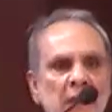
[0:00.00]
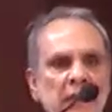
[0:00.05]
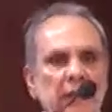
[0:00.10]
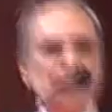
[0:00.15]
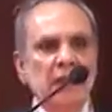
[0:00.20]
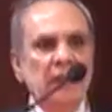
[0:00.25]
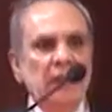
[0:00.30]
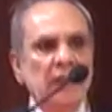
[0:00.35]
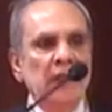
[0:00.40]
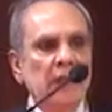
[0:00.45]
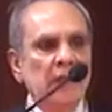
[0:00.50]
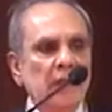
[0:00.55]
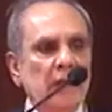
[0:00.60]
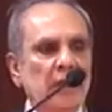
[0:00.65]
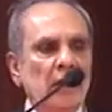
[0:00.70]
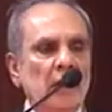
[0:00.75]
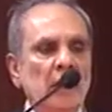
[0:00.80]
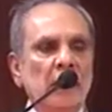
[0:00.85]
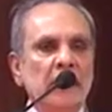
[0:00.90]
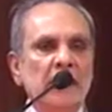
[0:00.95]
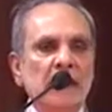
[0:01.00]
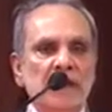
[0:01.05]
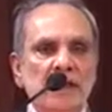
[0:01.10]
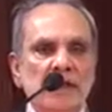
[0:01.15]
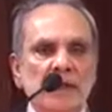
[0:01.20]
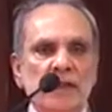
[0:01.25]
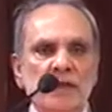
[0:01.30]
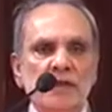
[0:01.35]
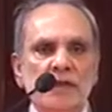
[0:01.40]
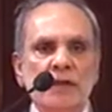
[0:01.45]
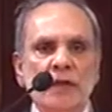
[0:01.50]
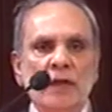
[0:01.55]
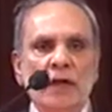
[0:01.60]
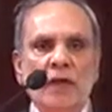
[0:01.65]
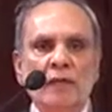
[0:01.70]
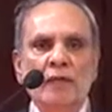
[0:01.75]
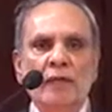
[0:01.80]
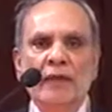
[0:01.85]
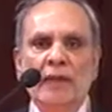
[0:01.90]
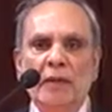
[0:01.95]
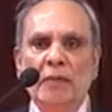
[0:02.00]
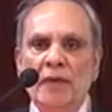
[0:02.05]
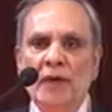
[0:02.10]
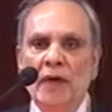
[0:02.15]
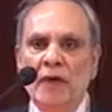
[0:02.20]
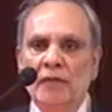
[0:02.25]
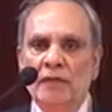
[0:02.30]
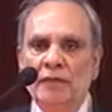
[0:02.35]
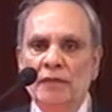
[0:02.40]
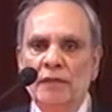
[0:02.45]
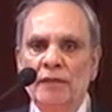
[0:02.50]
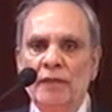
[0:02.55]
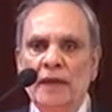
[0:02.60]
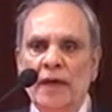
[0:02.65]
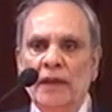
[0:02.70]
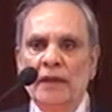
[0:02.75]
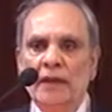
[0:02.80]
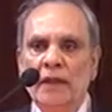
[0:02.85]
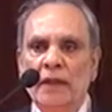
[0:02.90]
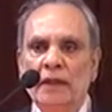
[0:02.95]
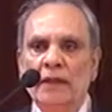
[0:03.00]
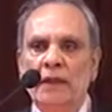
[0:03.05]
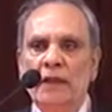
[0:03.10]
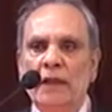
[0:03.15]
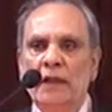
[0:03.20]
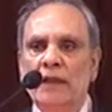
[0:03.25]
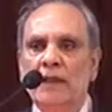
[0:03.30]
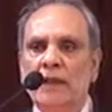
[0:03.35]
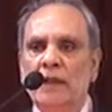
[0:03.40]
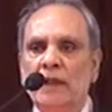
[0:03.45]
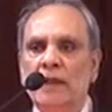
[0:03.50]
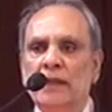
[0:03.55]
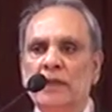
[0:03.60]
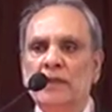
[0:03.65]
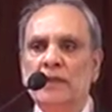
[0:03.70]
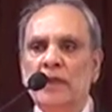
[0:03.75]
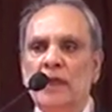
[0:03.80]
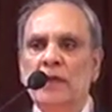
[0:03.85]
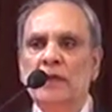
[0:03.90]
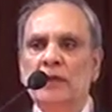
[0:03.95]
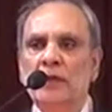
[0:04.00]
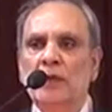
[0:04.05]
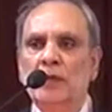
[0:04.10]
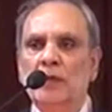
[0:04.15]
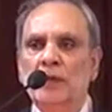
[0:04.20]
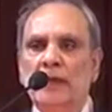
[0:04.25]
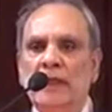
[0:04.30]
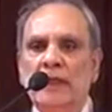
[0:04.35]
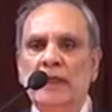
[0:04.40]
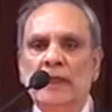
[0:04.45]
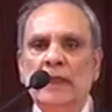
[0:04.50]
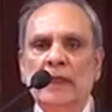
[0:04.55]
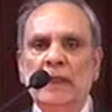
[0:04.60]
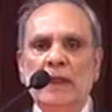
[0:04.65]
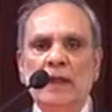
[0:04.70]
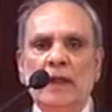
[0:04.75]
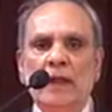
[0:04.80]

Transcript: Indians are very proud of the fact that Indians are the only